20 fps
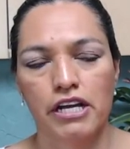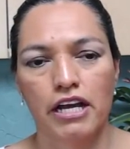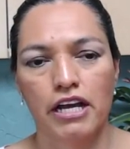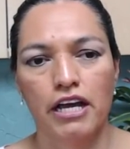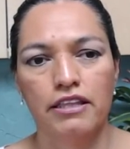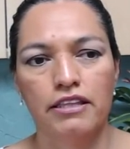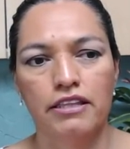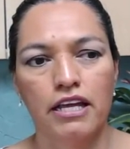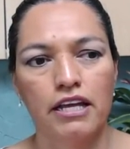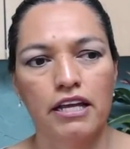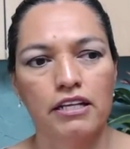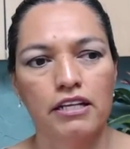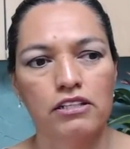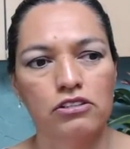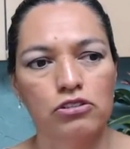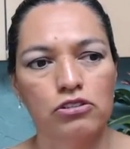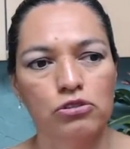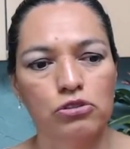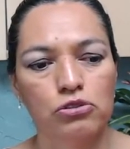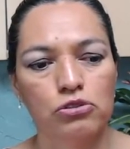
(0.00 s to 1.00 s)
and then
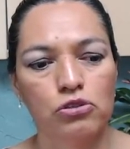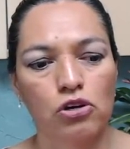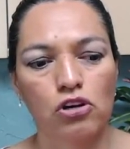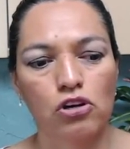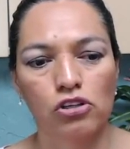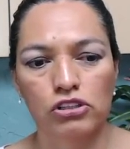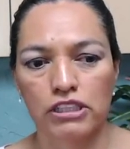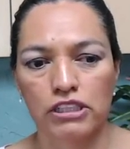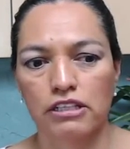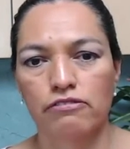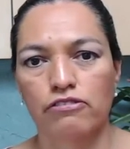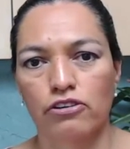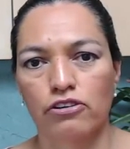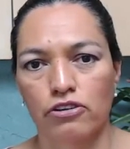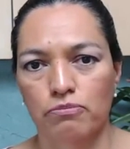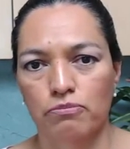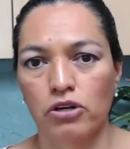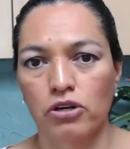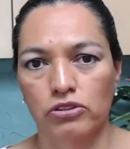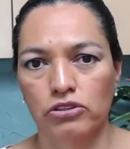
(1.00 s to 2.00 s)
you close it for
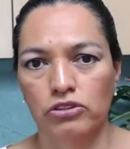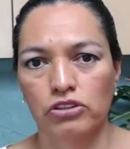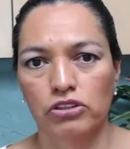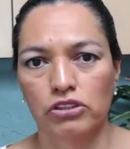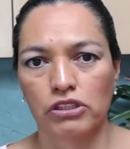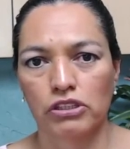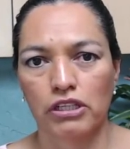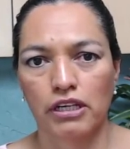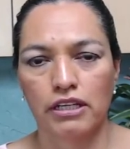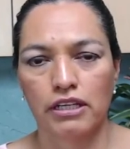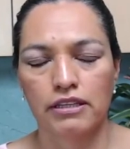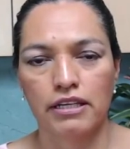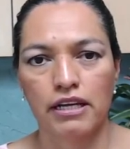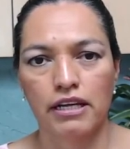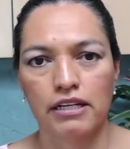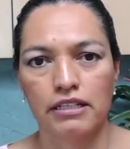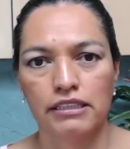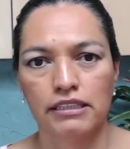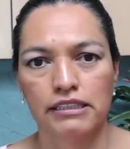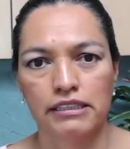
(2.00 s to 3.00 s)
months, and
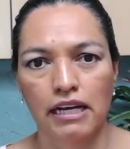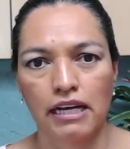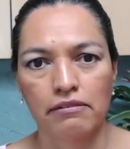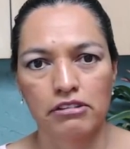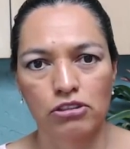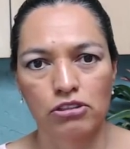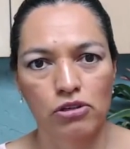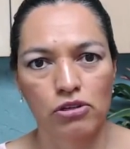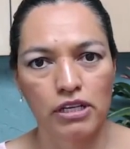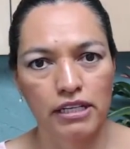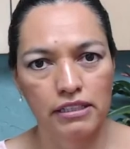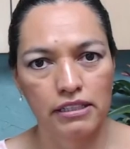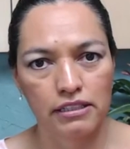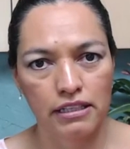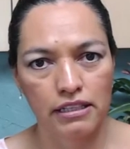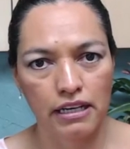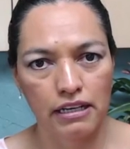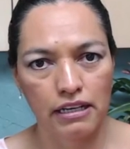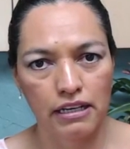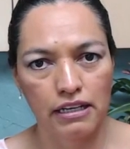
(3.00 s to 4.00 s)
then it's time to clean
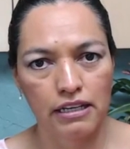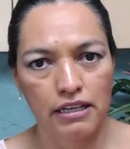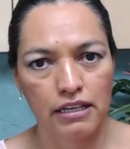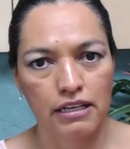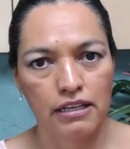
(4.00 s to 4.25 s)
the